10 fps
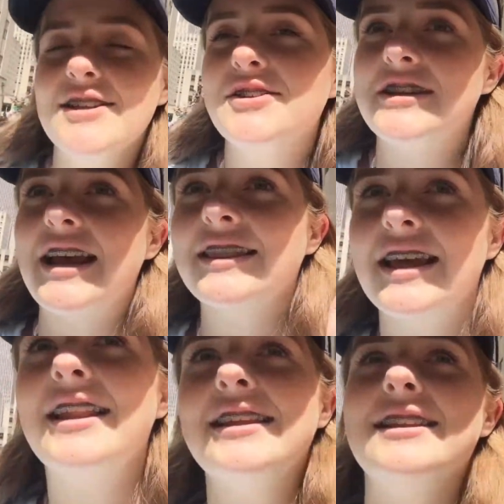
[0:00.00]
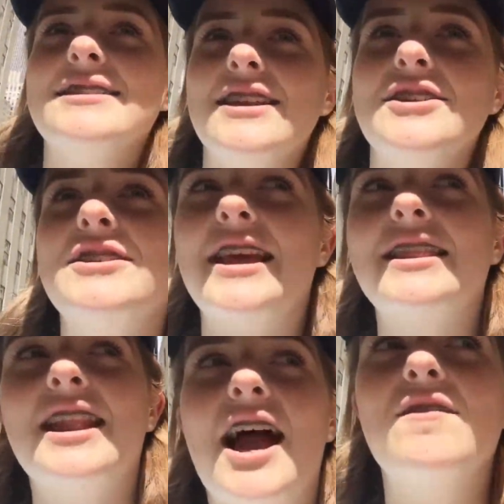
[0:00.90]
understand that he doesn't
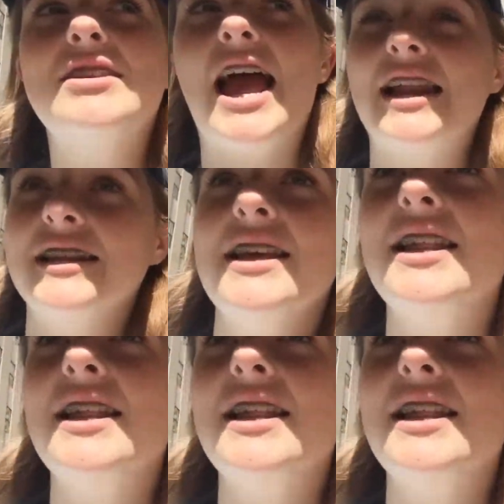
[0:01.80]
understand that I have to edit